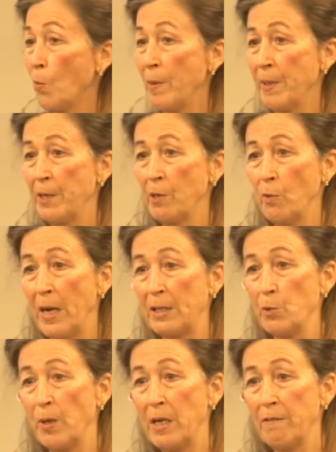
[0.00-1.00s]
women are
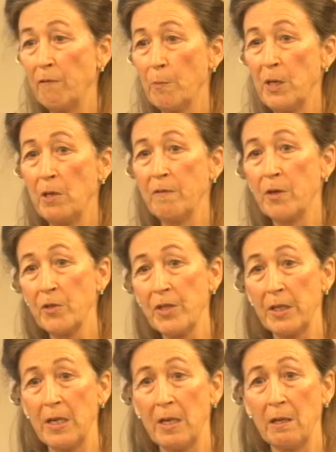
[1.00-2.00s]
graduating from
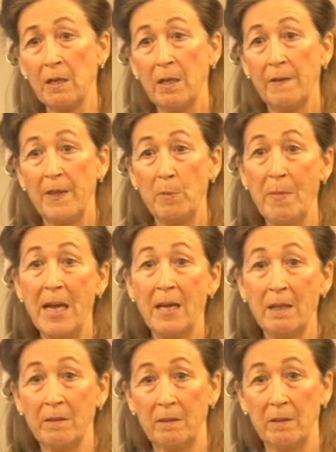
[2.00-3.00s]
university than
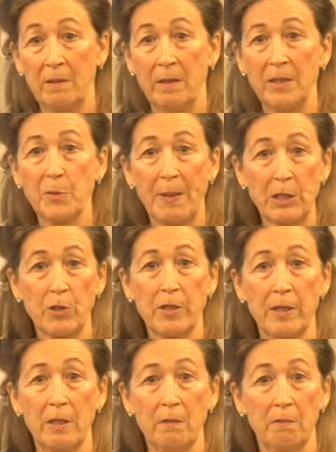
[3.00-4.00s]
men,
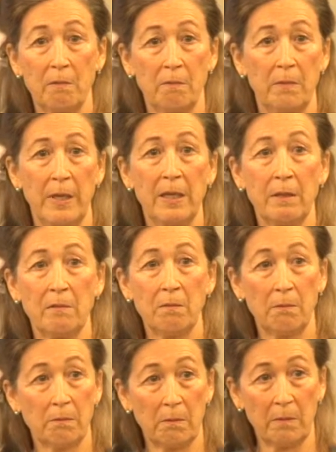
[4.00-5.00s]
especially
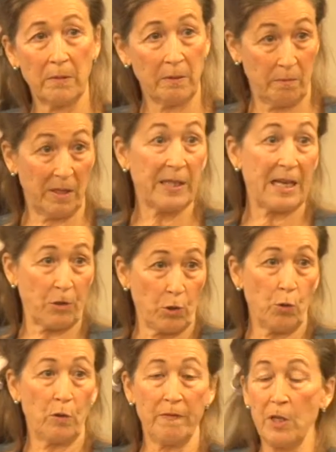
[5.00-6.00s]
that's
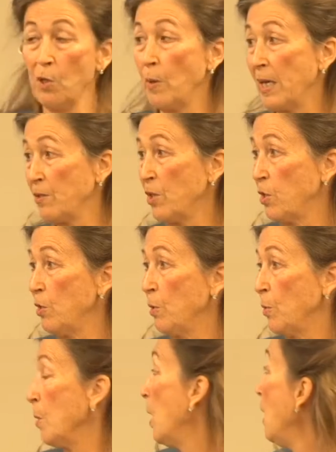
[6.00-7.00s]
true of the US
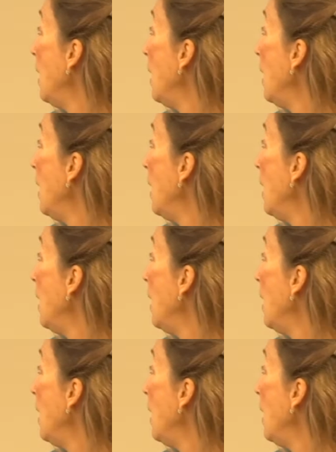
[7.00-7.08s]
too.